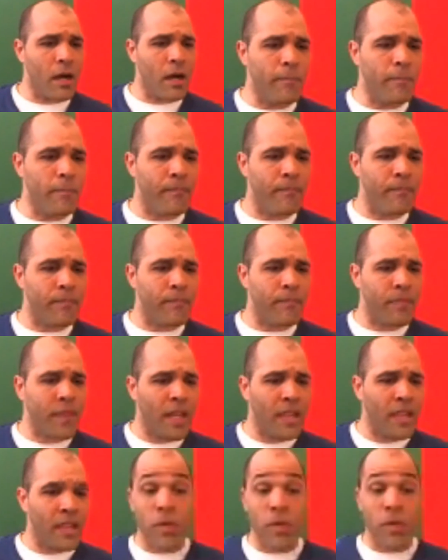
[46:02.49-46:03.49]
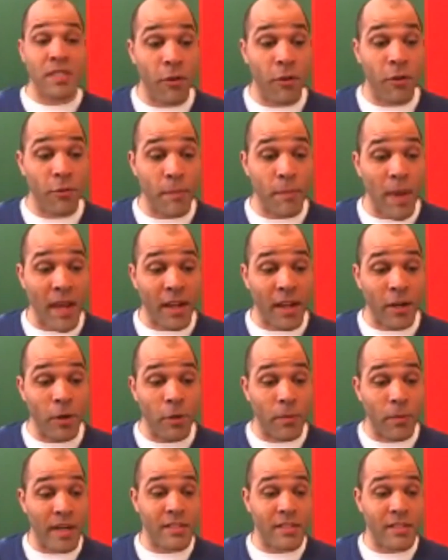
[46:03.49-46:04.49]
Um, someone wants to know if
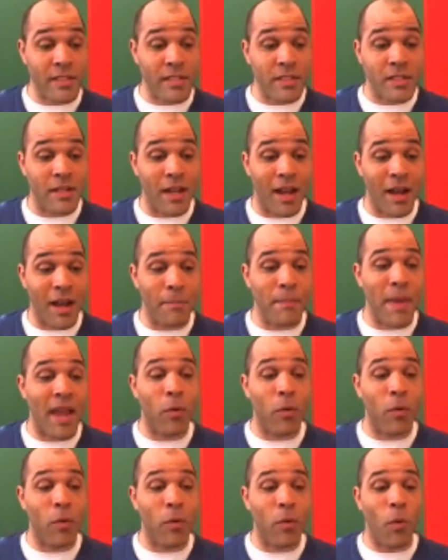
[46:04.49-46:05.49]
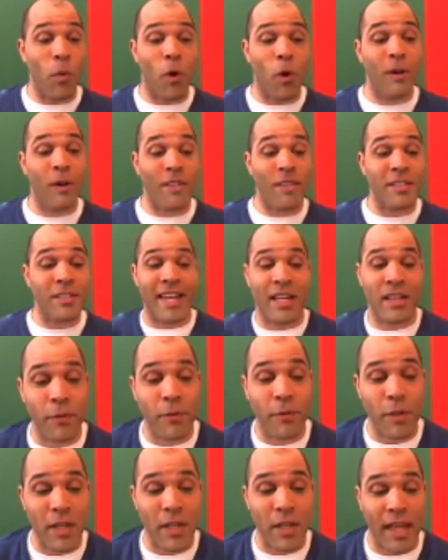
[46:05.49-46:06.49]
Mecho Wars is uh, Mecho Wars is
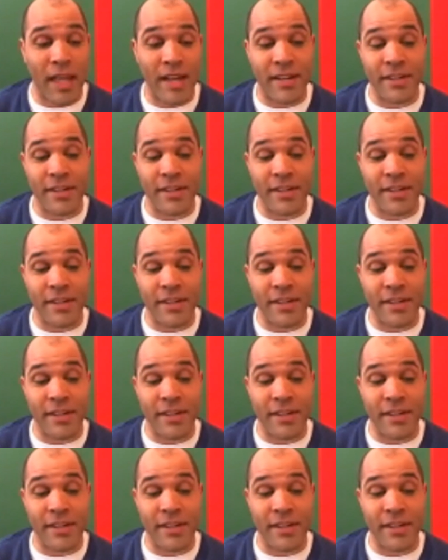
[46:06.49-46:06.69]
going to get a